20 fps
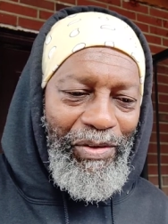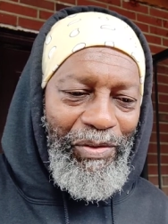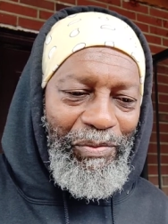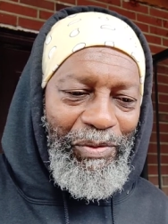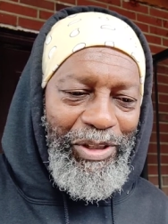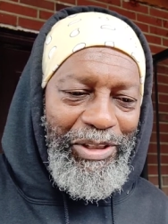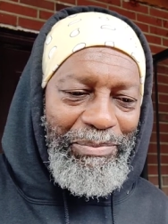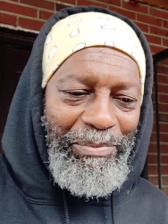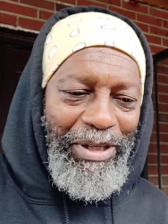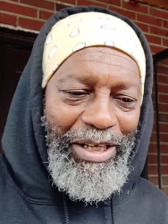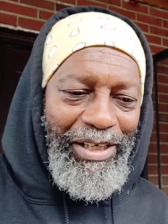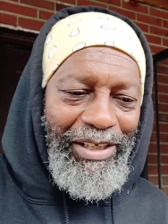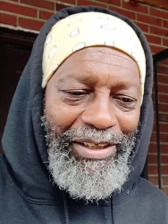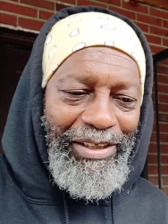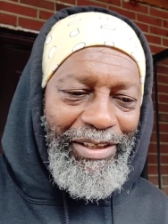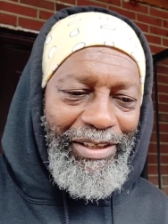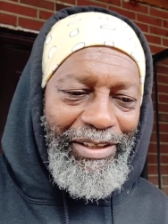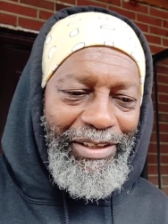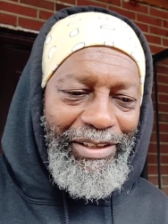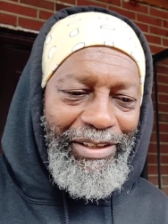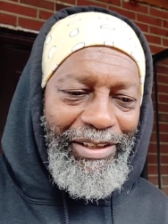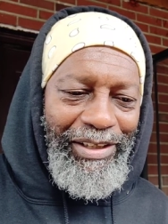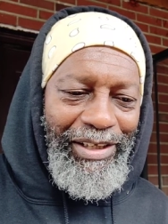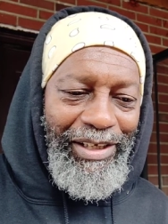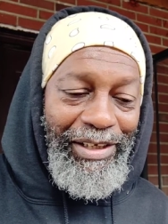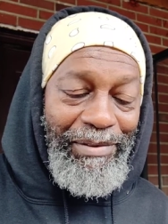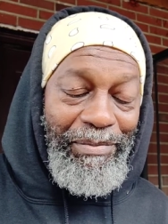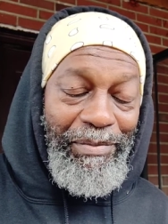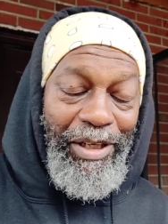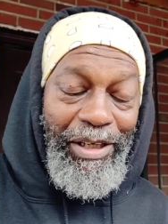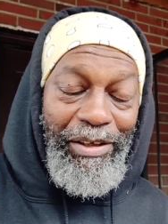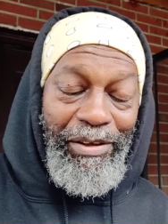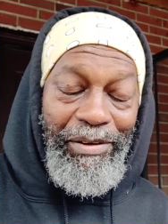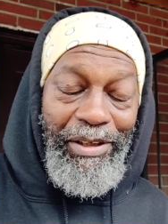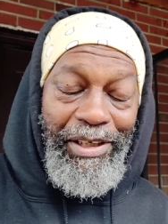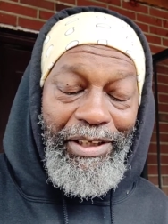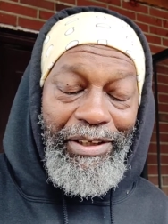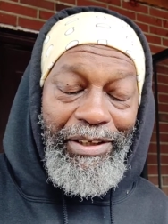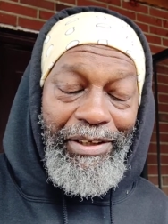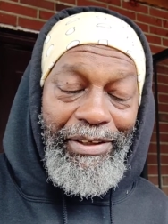was my uh, in,
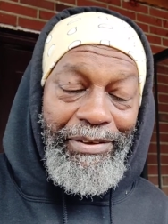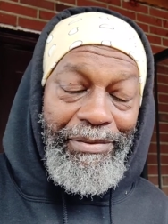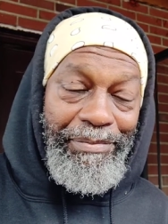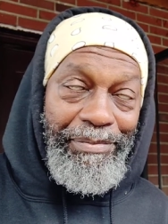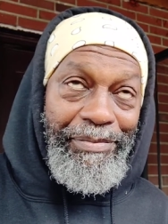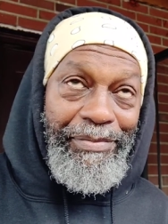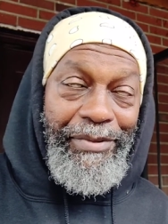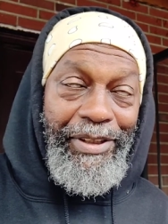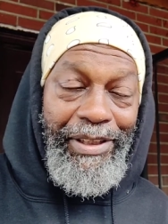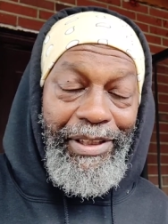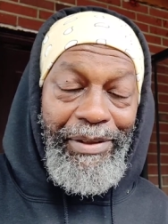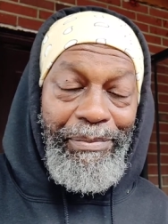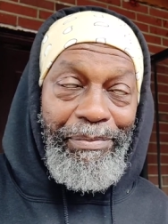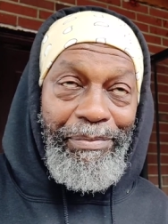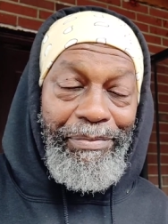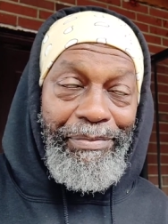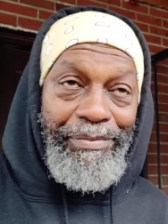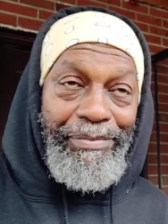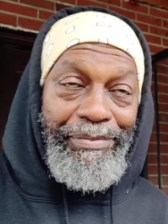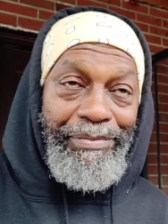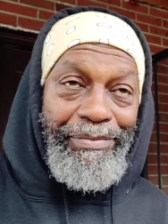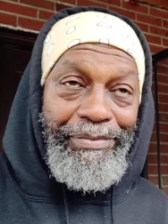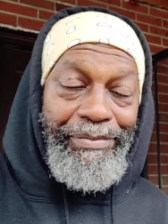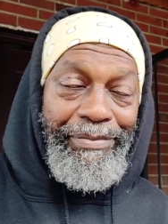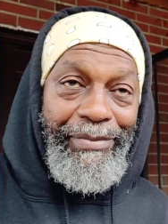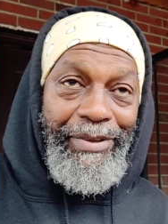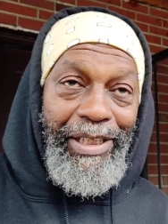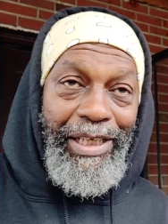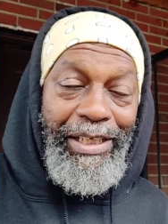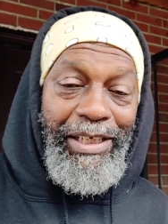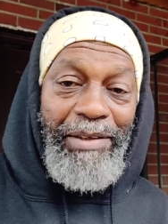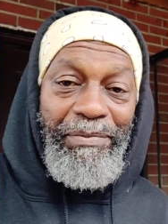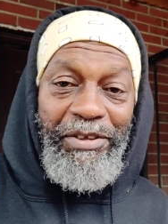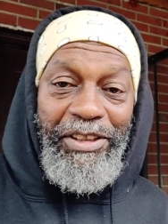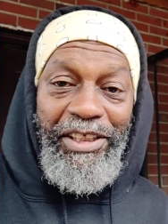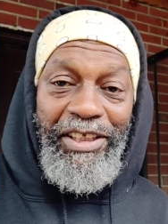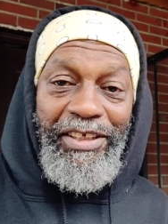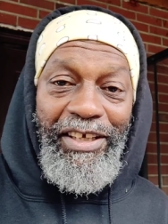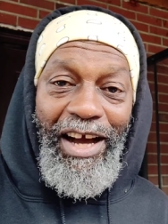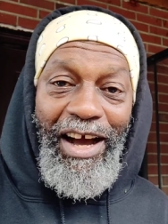in, at
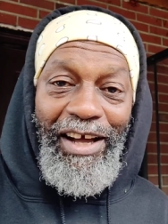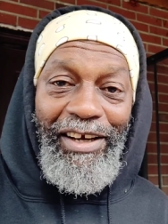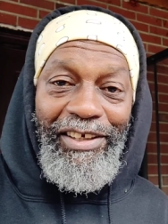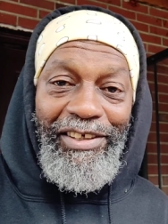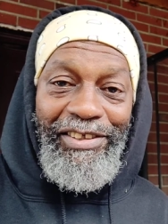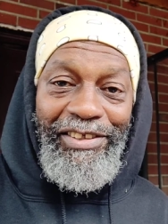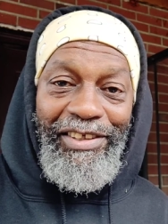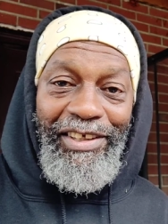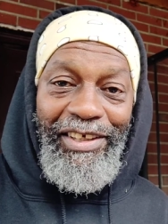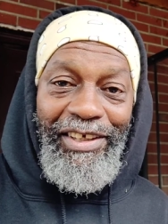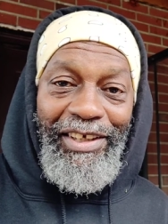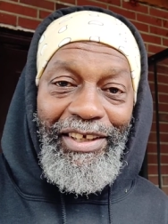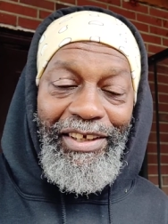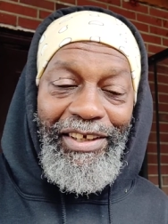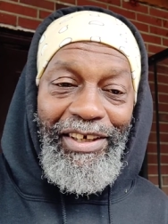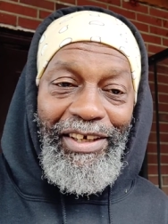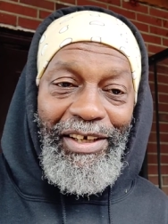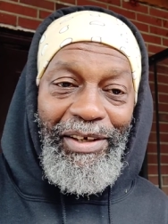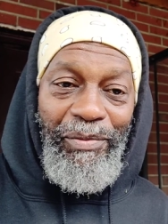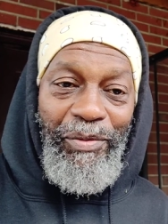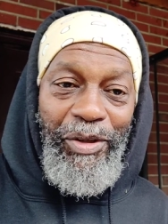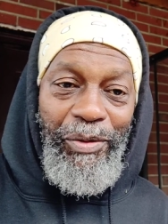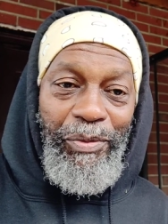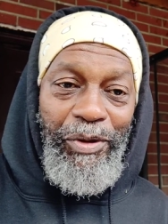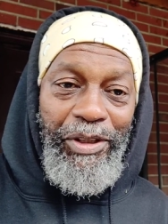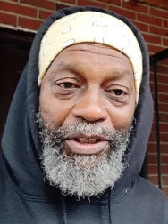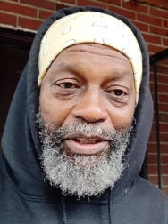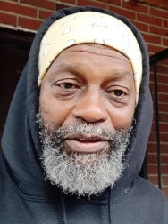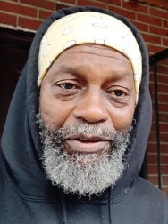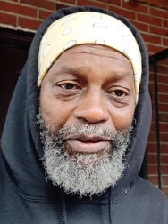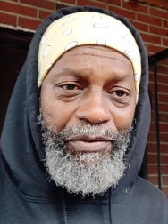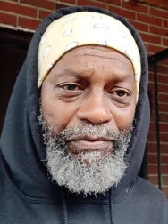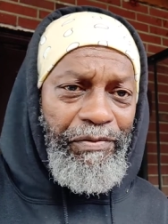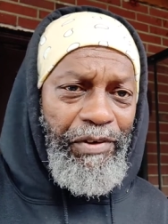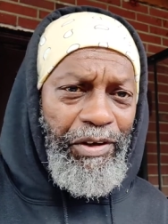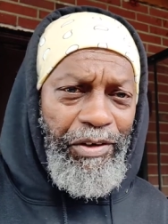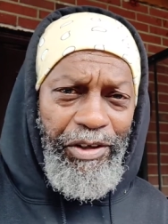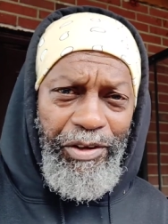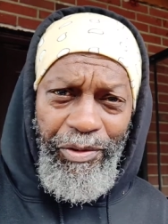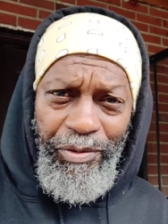Livingston College. Uh, we were is a
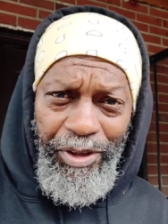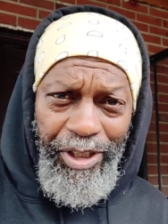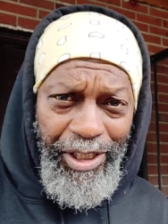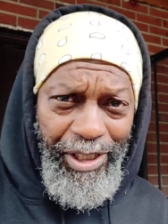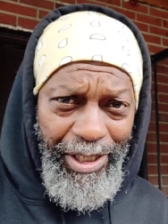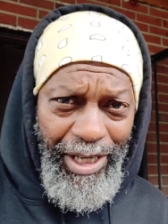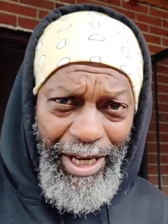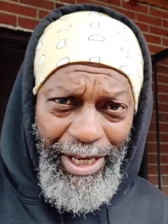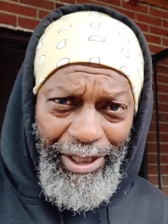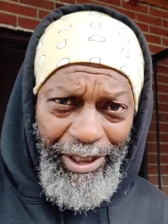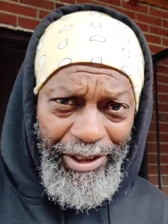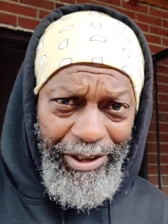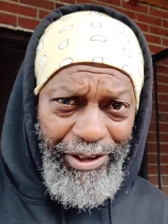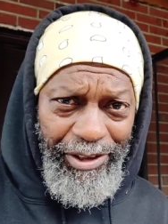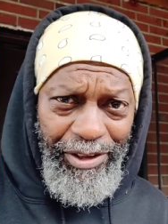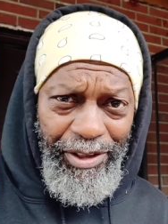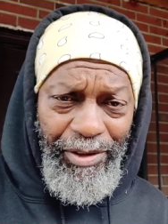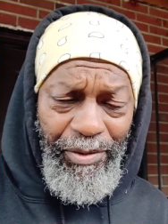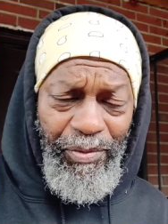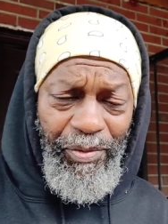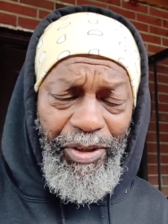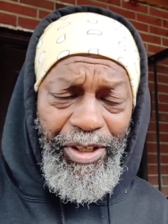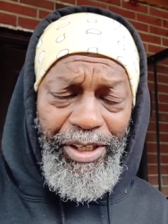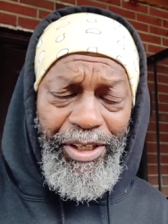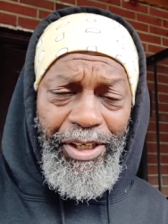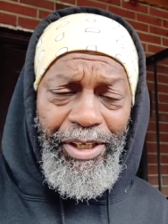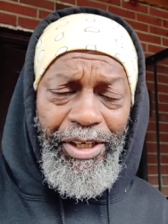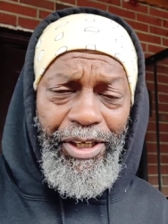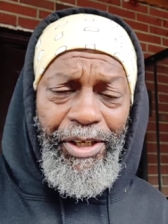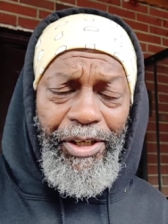very unique college. You know, we